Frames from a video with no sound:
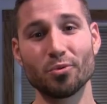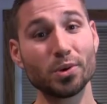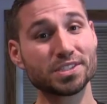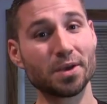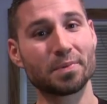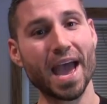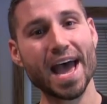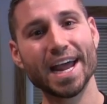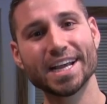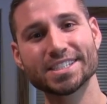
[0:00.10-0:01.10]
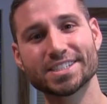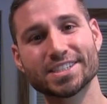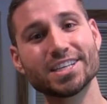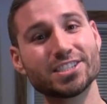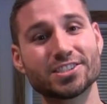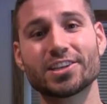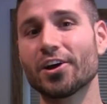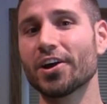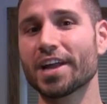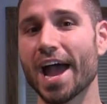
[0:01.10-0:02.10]
What's up guys? This is
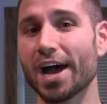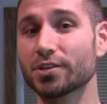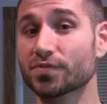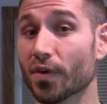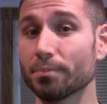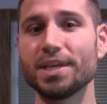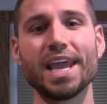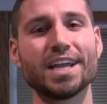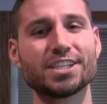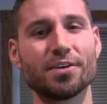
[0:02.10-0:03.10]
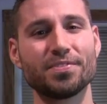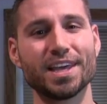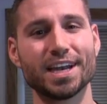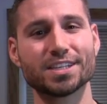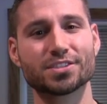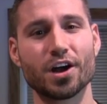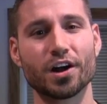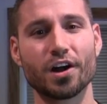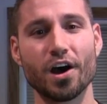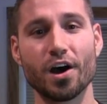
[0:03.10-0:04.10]
Derek Howes from
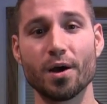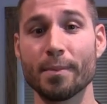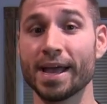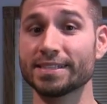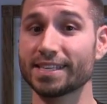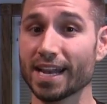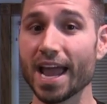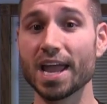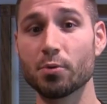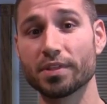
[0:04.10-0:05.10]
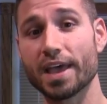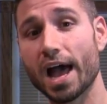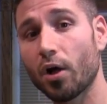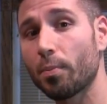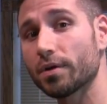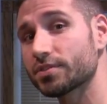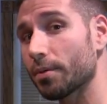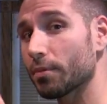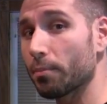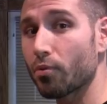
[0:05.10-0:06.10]
DHFTNS.com and today with the help of
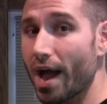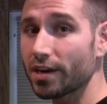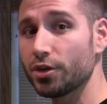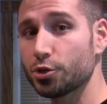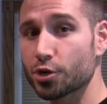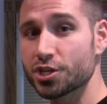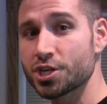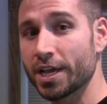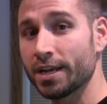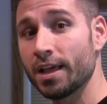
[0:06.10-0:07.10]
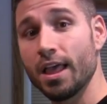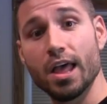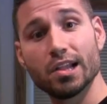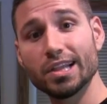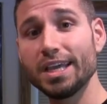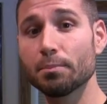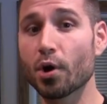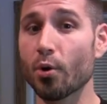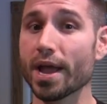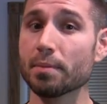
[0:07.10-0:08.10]
some Labrada Nutrition Lean
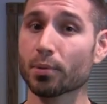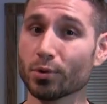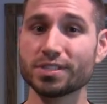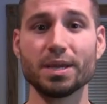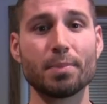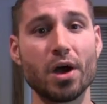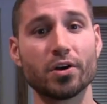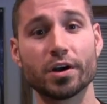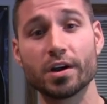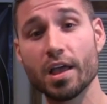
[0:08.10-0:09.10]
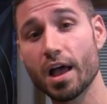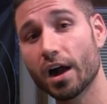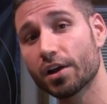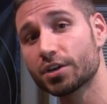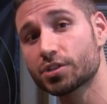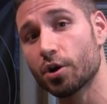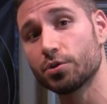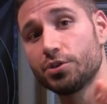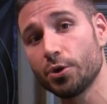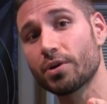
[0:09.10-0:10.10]
Pro 8 protein powder, I'm gonna
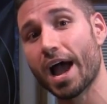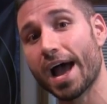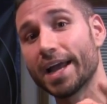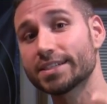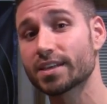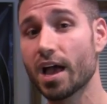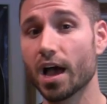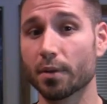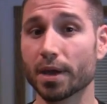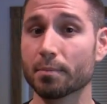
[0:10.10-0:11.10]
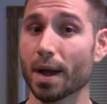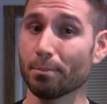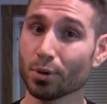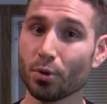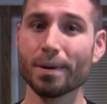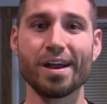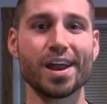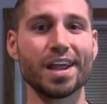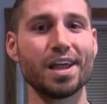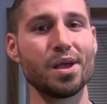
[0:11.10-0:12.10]
show you guys how to make my
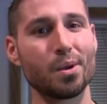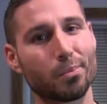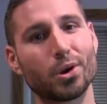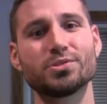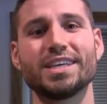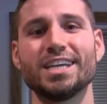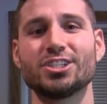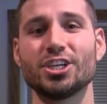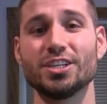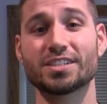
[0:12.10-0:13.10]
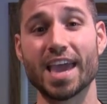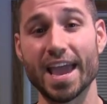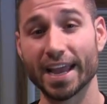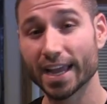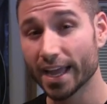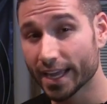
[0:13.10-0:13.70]
blueberry protein cheesecake.